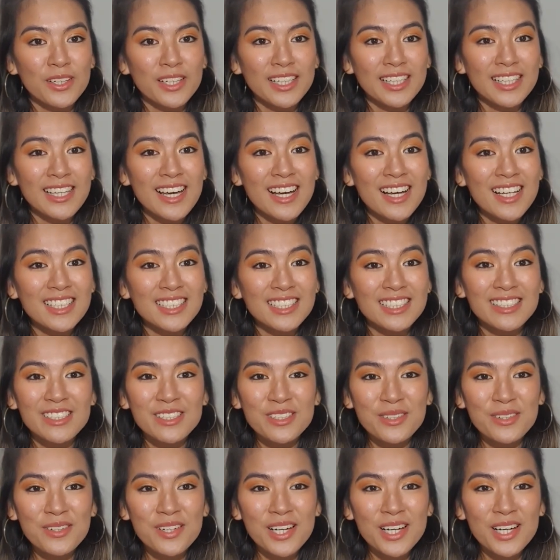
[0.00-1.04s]
yeah, stick
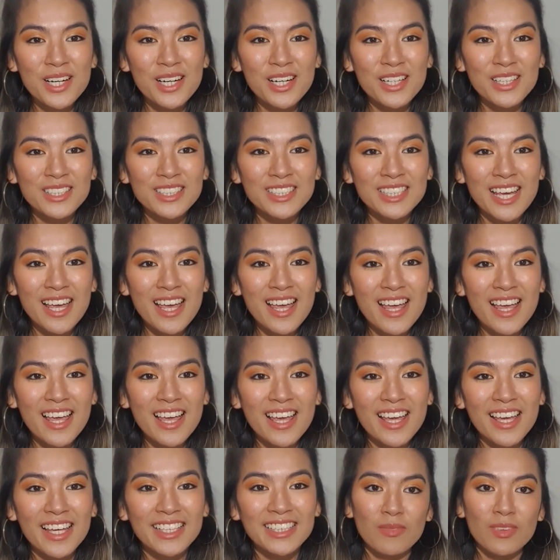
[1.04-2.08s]
around,
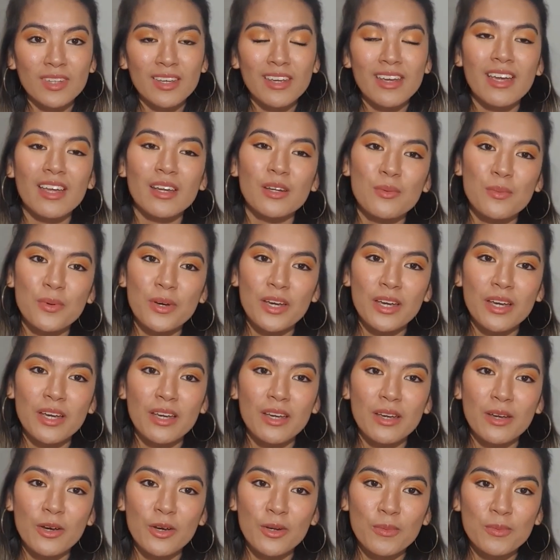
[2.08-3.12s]
and anyway,
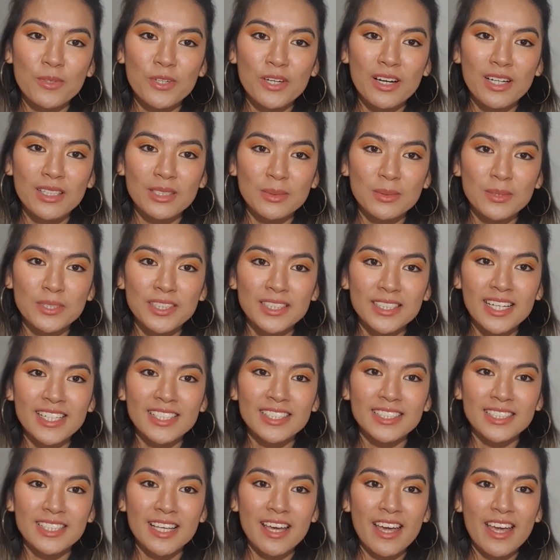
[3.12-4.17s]
hope you guys will stay
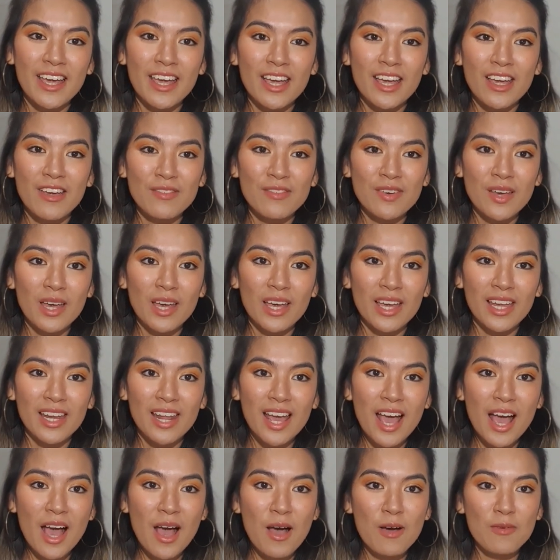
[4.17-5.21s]
safe and
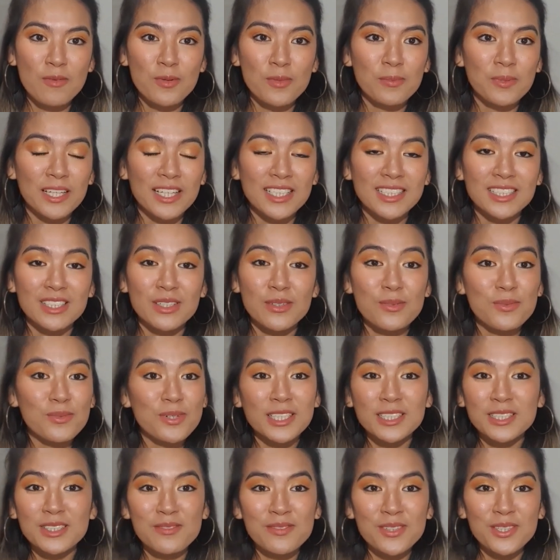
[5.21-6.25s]
have a blessed
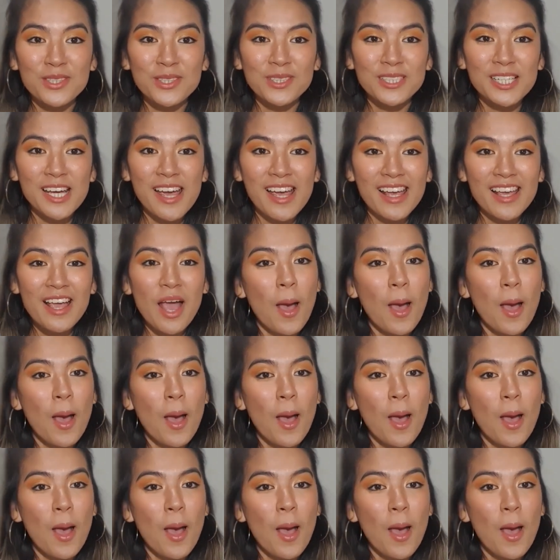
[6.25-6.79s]
rest of your day.